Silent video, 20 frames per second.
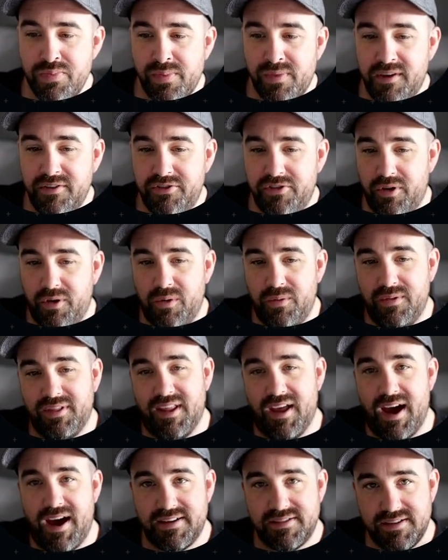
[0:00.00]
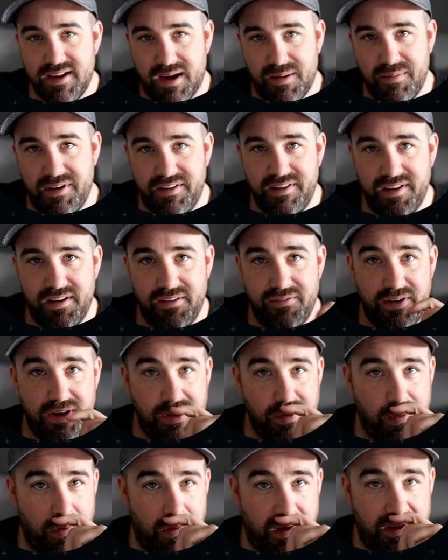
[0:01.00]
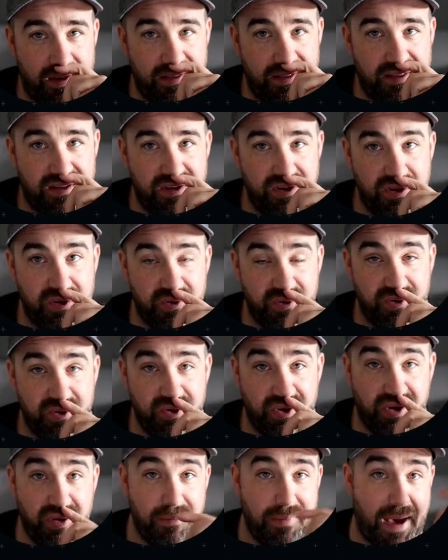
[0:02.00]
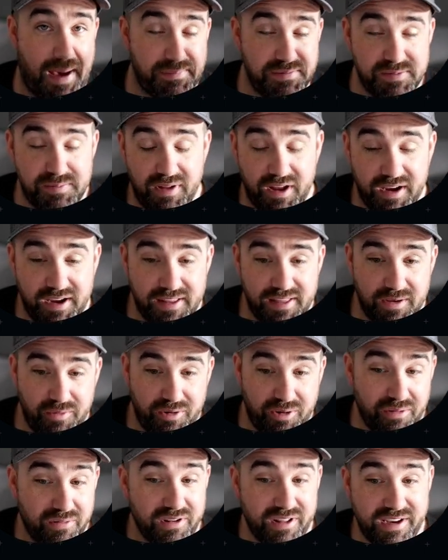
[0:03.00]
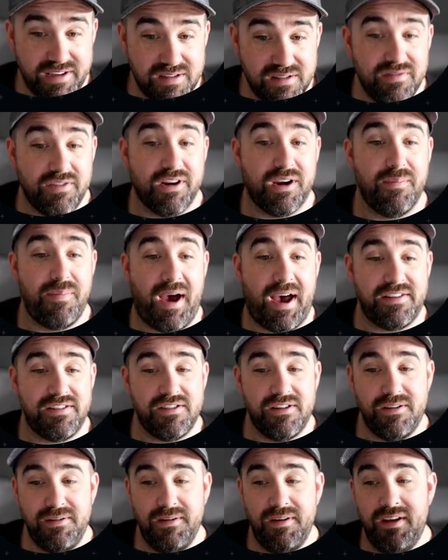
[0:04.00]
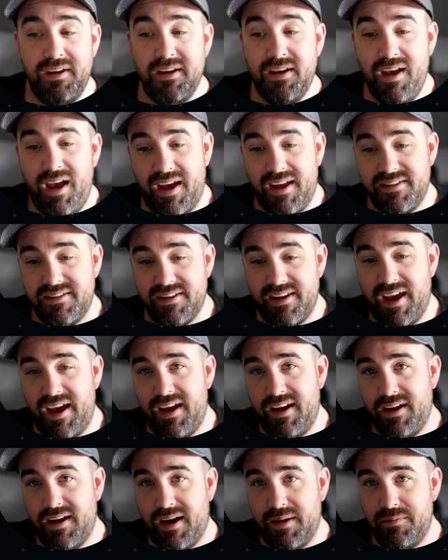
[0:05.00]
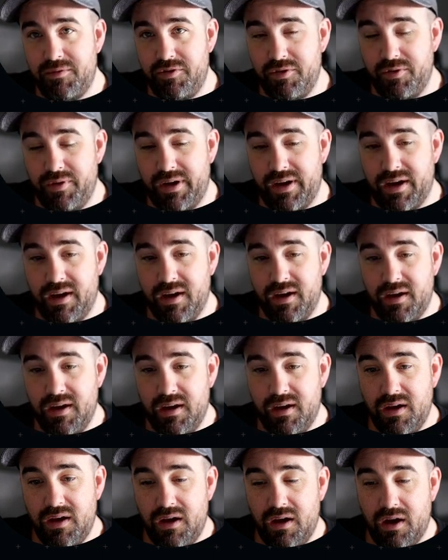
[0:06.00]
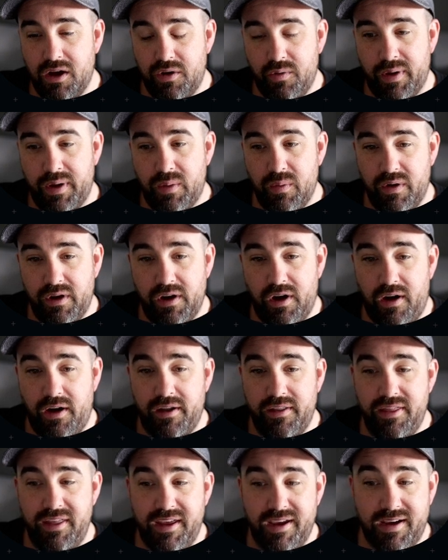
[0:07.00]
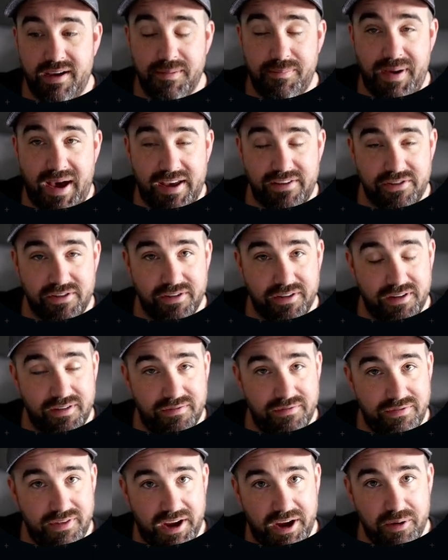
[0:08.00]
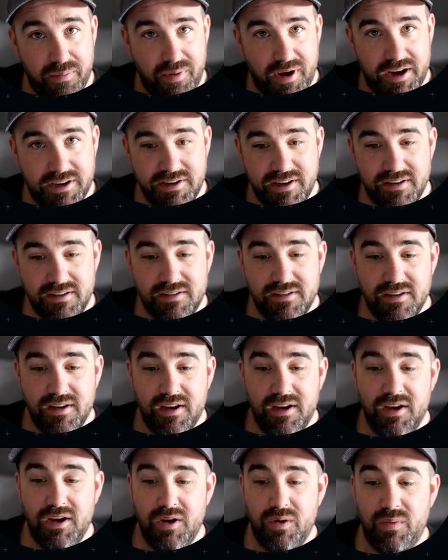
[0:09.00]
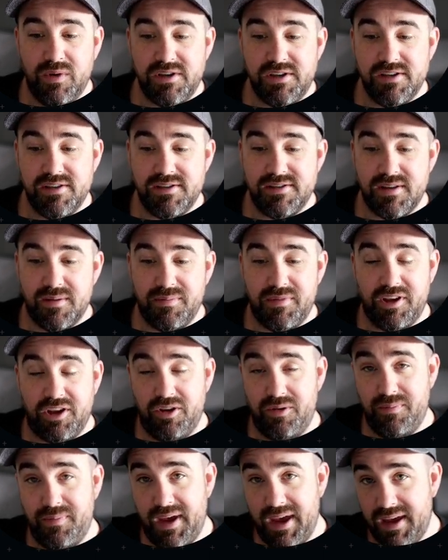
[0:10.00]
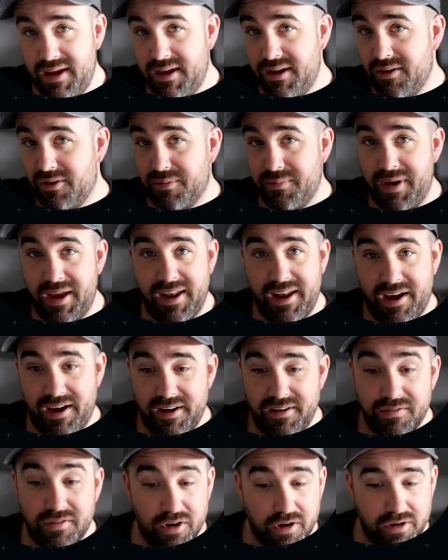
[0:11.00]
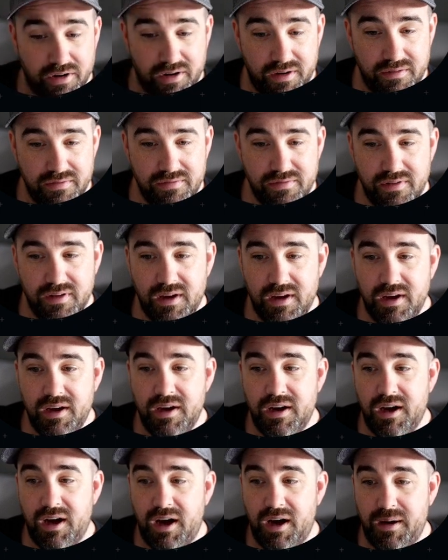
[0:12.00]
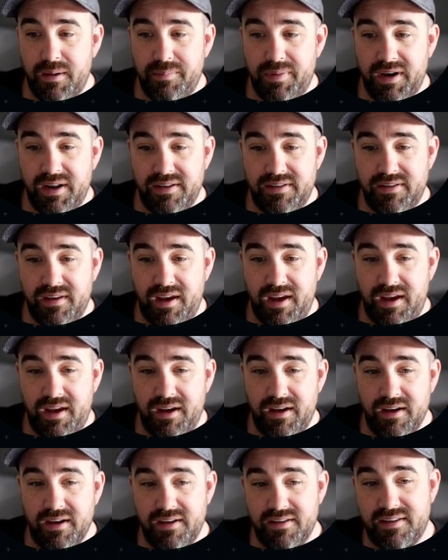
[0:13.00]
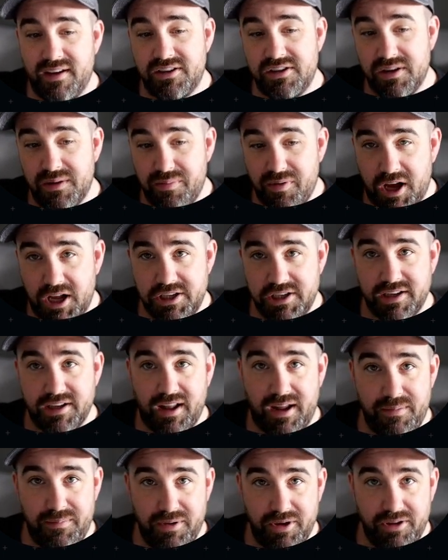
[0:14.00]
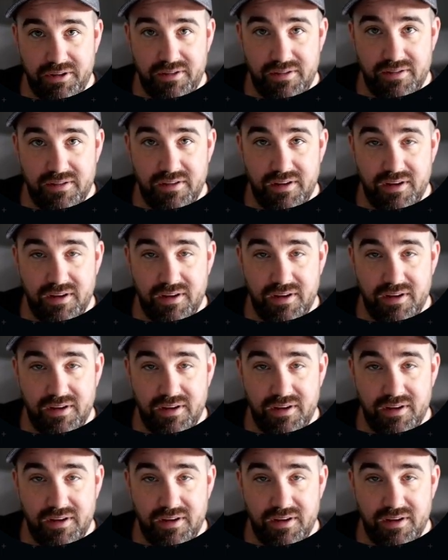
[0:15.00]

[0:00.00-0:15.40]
So last time I did a video on the new Google Maps plugin that we released for capacitor. And today I'm doing a quick one on the capacitor configure project, which is something you may or may not have heard of. Uh, but it's a it's actually a project that I built